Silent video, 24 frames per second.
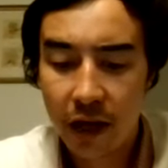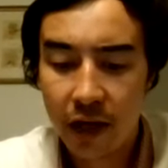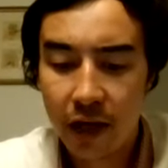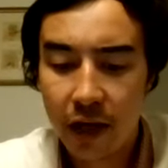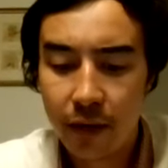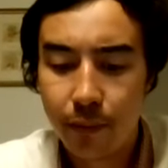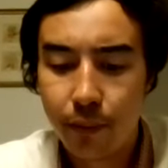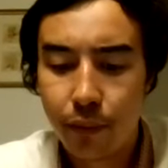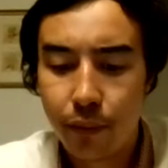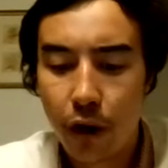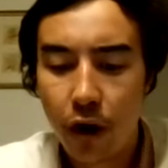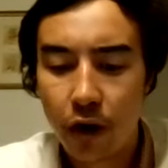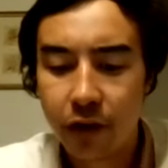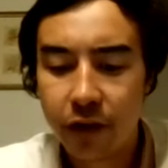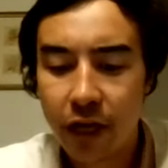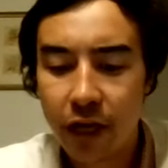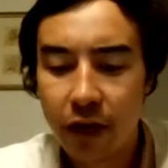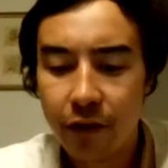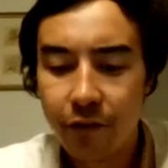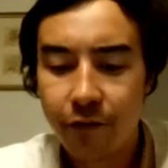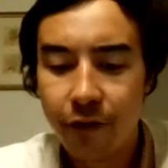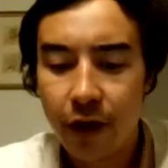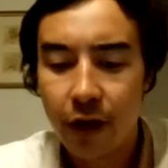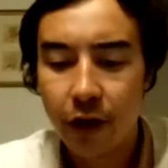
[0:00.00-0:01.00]
And in
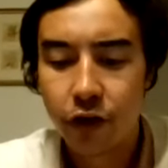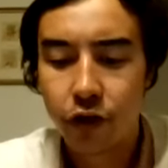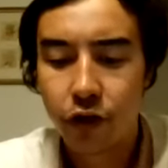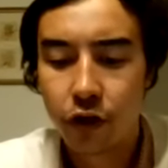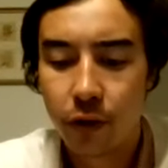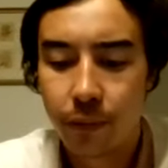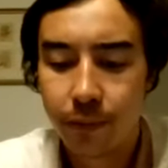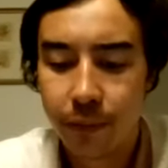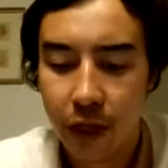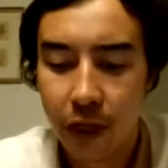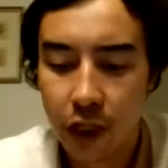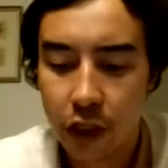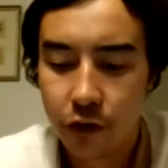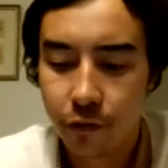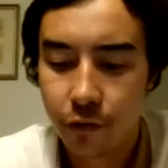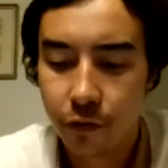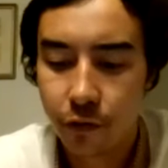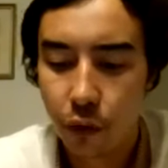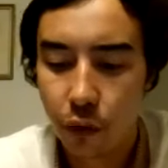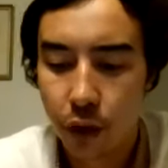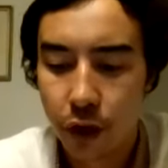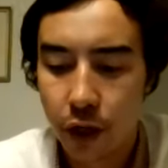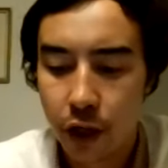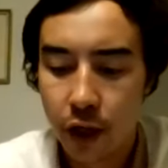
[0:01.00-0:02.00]
Ponte Vedra Beach,
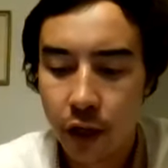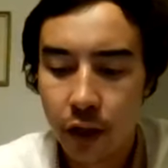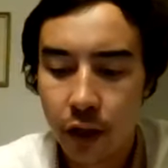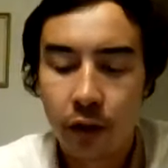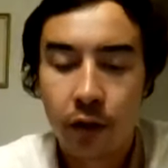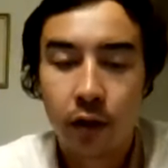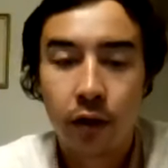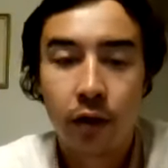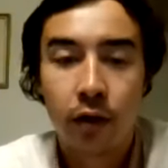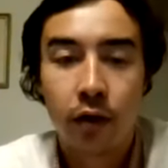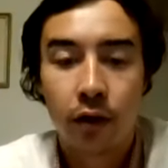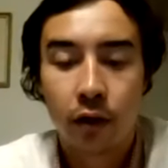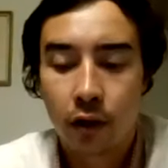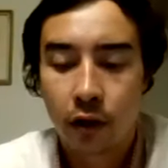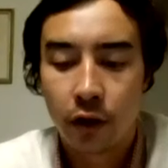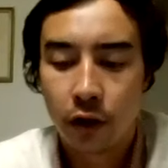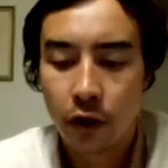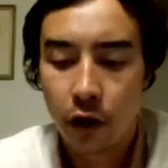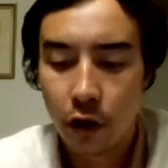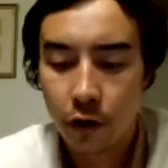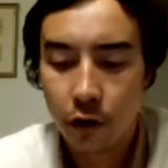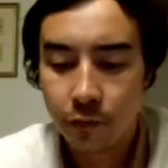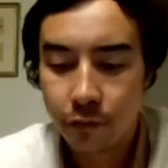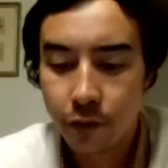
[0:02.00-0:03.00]
Florida,
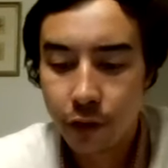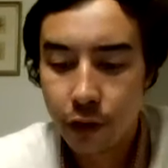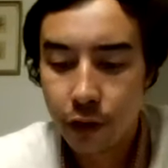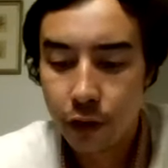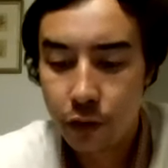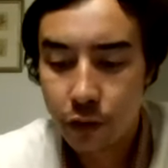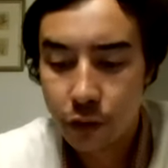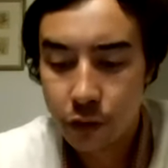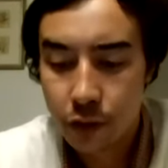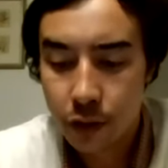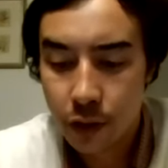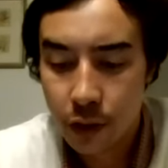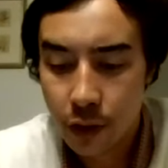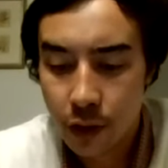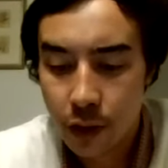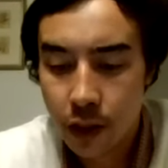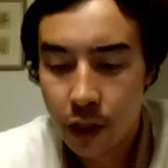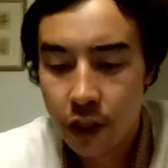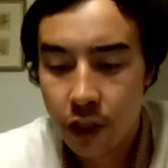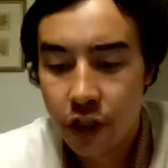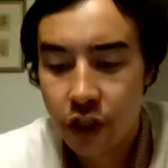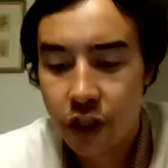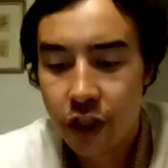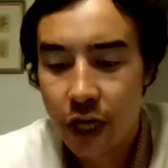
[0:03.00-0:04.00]
golf news,
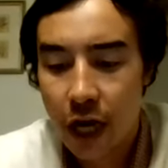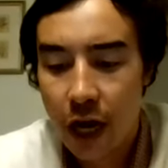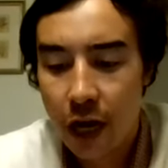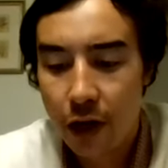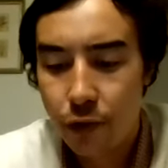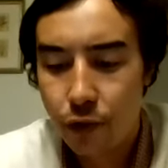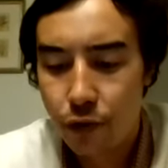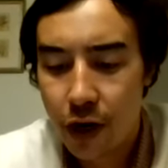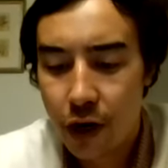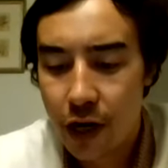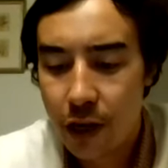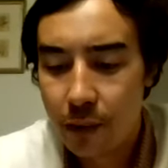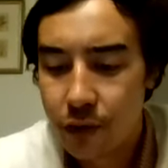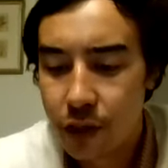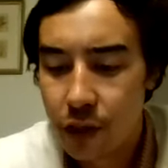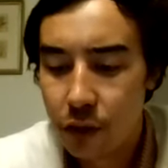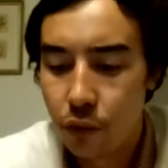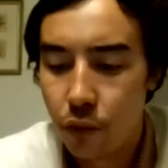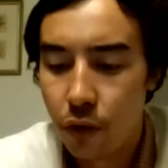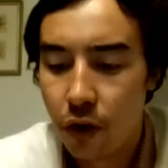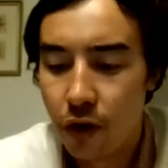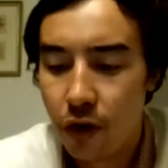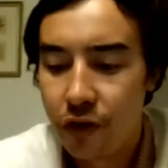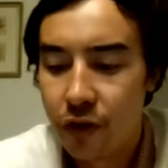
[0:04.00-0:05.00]
Chad
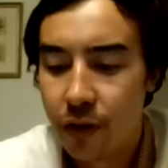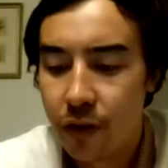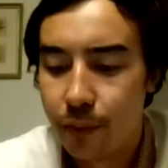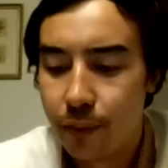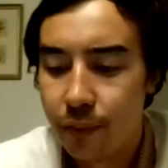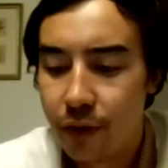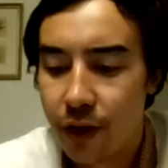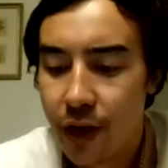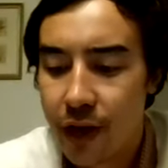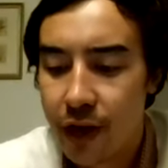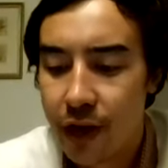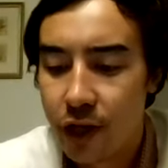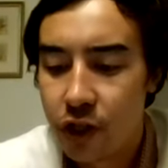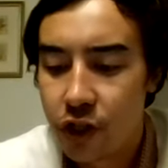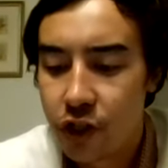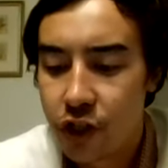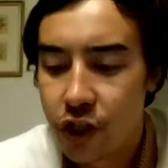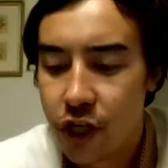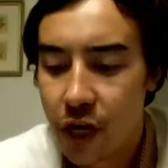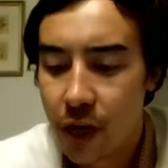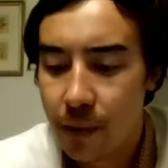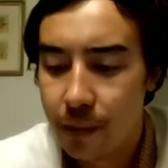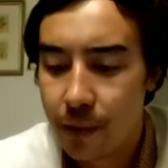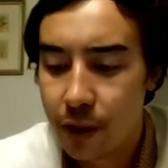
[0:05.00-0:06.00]
Ramsey won the Players
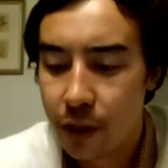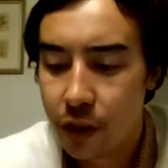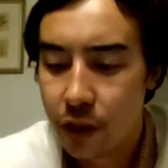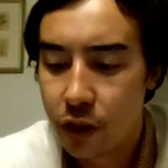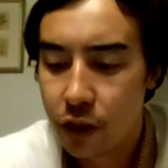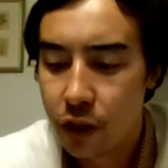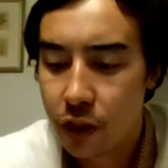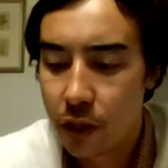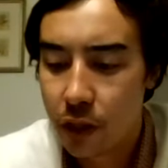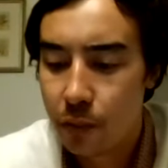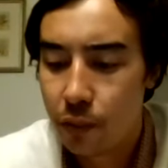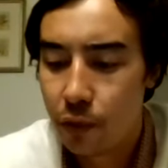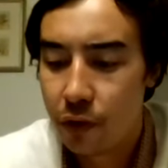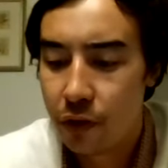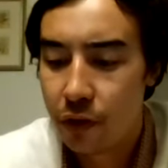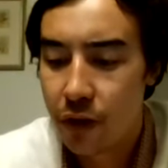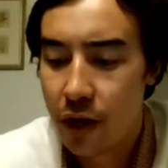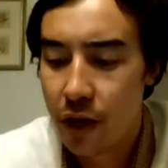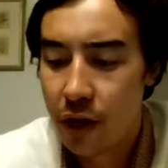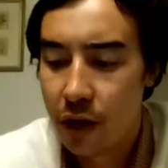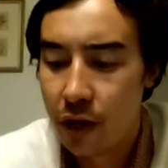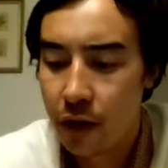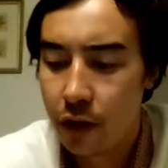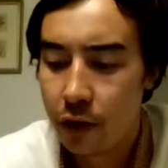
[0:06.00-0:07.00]
Championship with
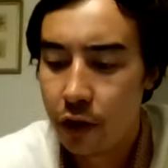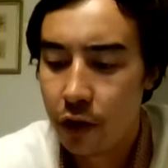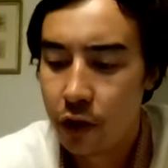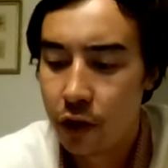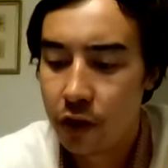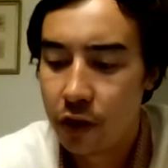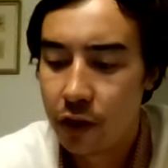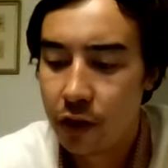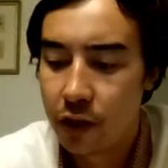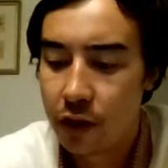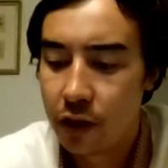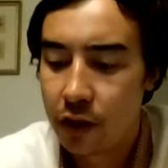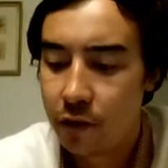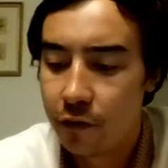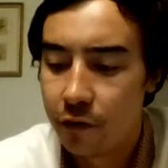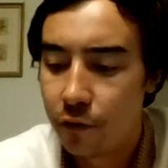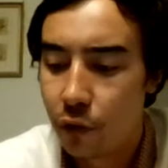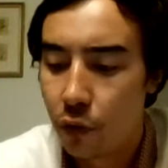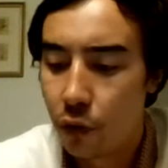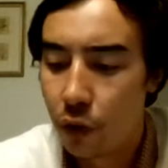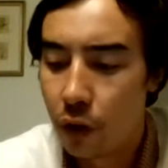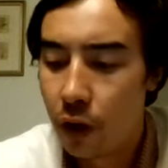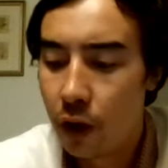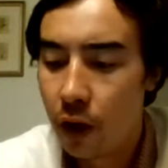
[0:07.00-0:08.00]
8 under
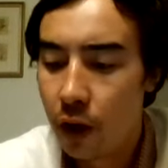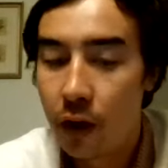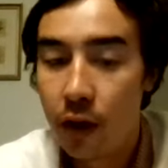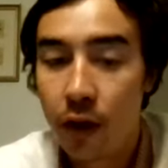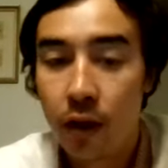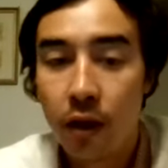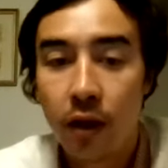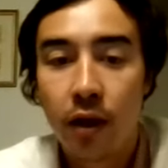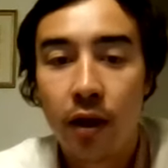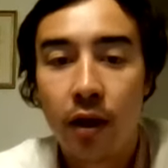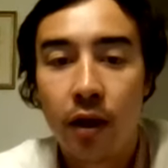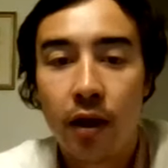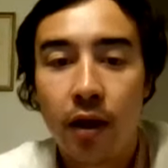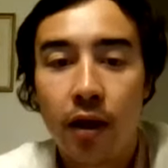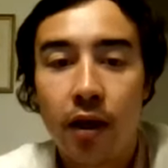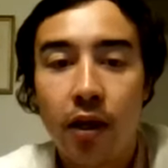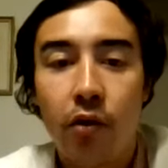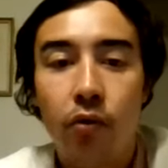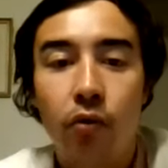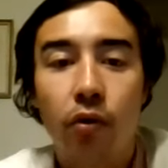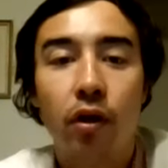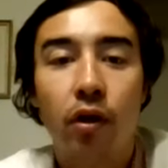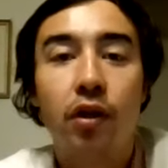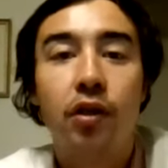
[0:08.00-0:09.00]
64.
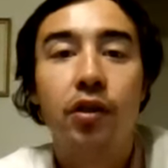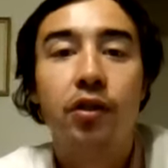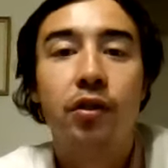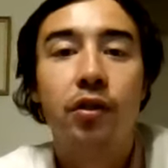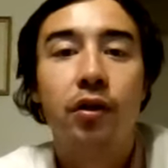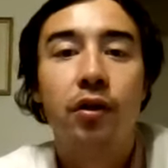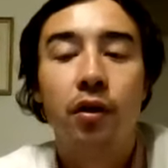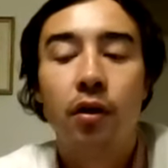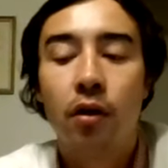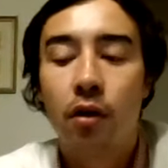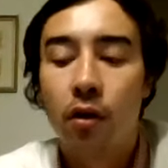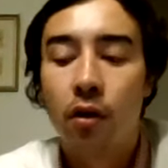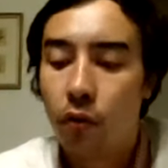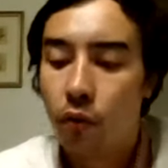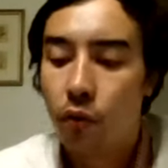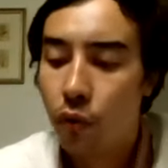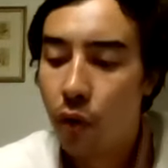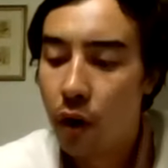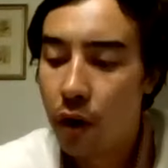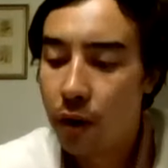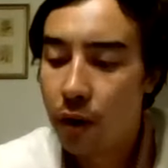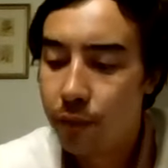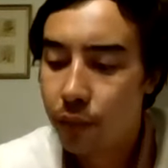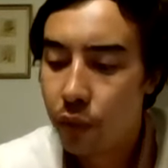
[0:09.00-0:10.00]
He was
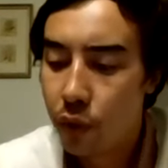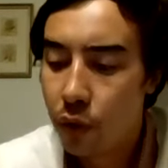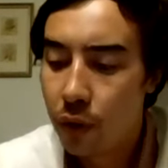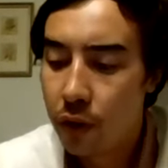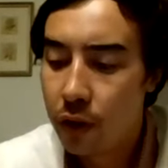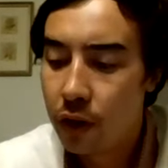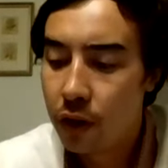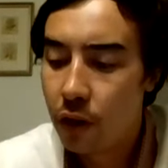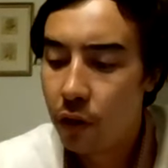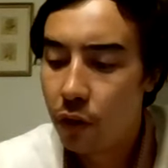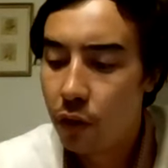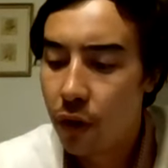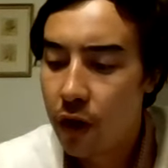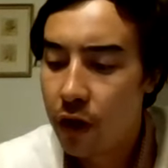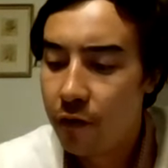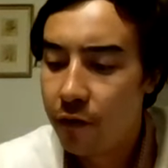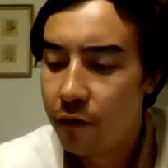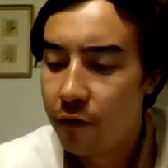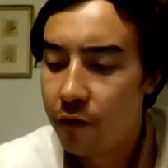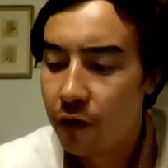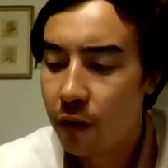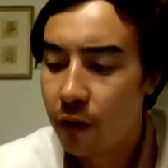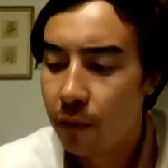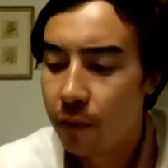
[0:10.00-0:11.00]
one point
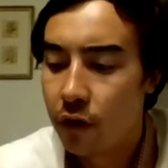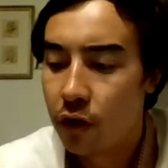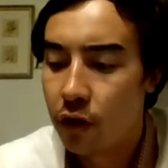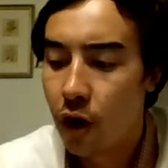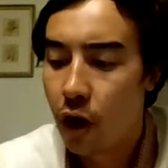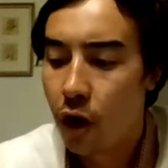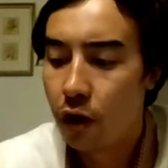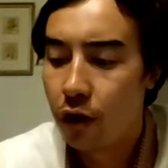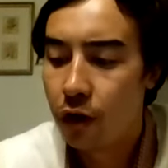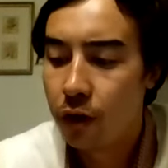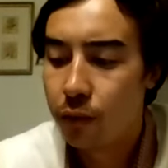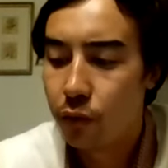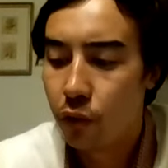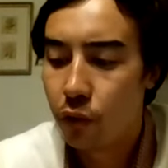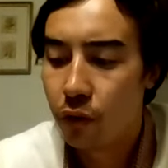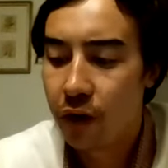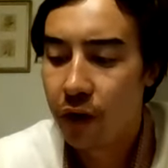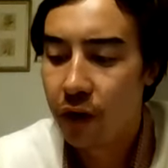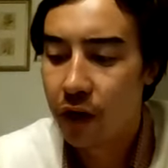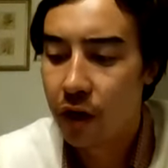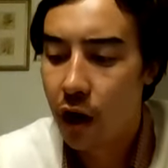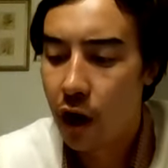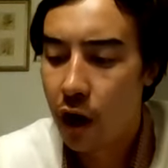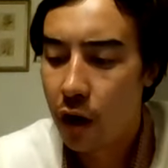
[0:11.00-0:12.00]
away from Colin
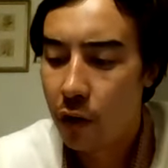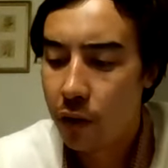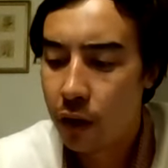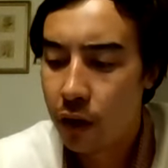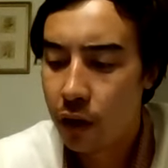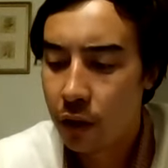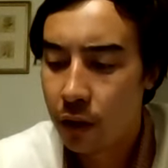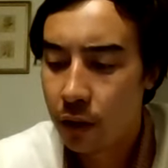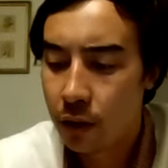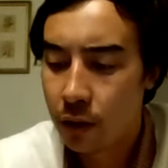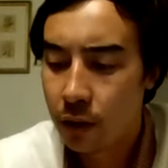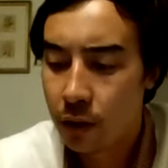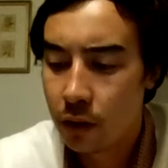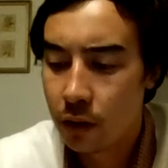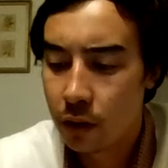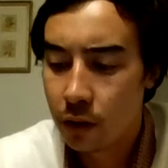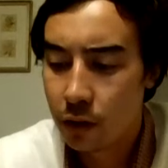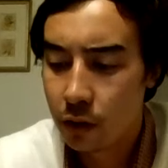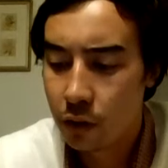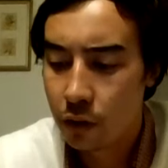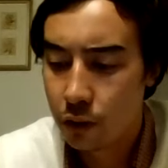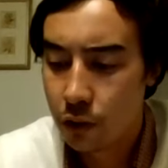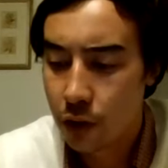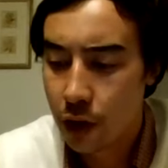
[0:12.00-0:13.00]
Morikawa,
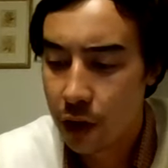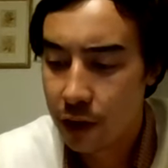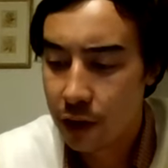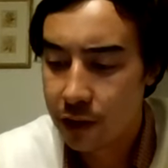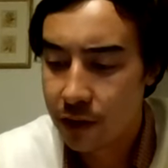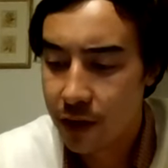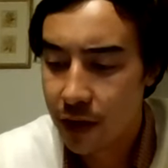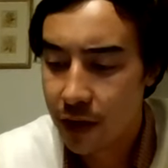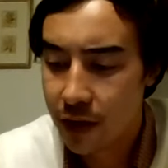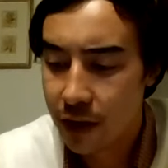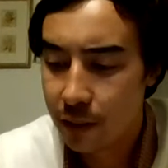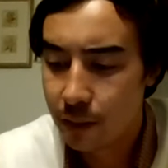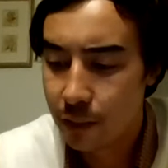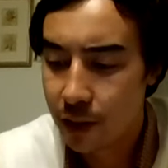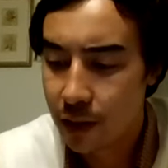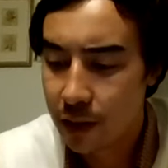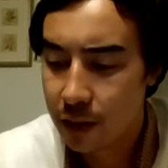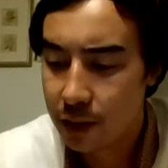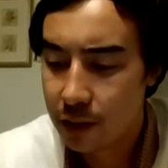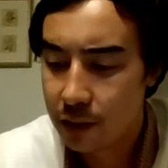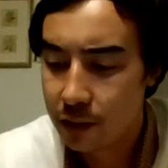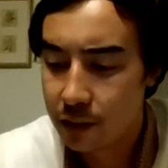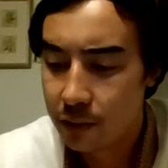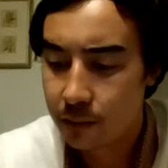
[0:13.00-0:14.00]
who got second
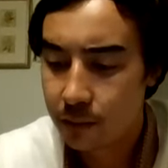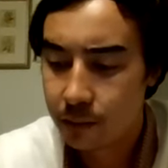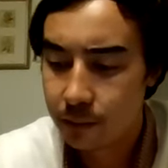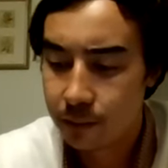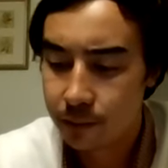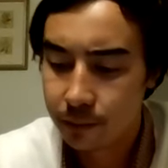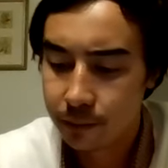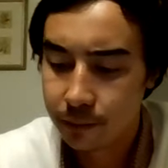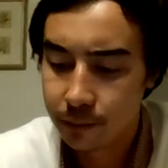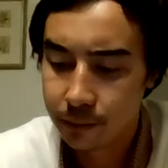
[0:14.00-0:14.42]
place.